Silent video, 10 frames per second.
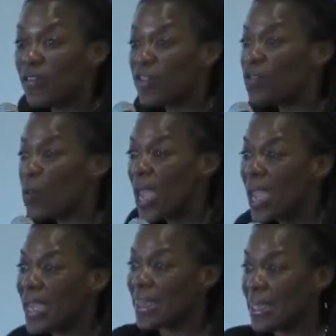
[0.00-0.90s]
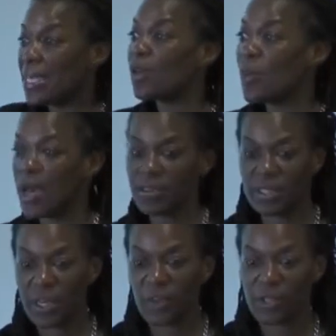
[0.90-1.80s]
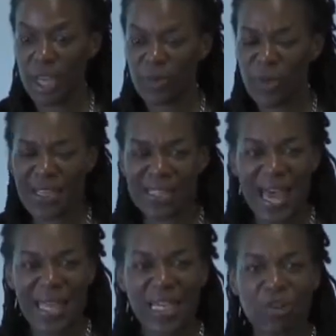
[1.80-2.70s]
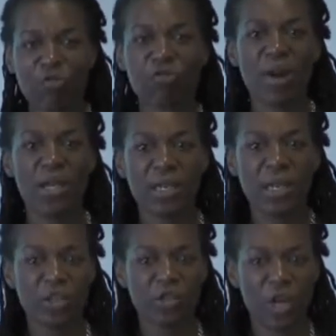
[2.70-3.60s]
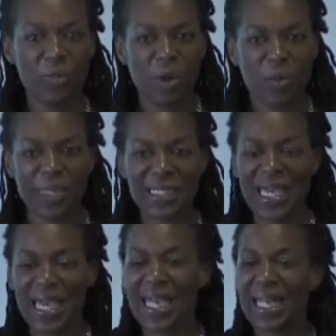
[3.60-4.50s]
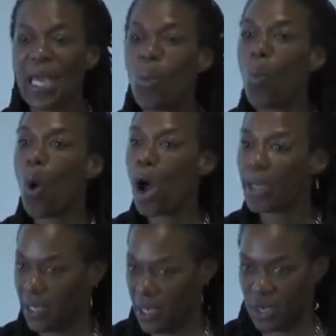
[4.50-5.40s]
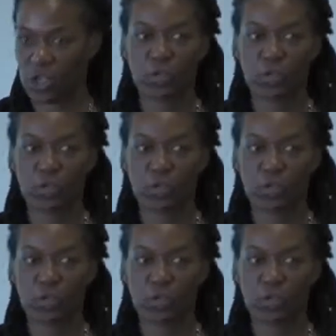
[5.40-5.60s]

level, the way I think about stereotype threat is not like running on a treadmill, but it's kind of like walking on a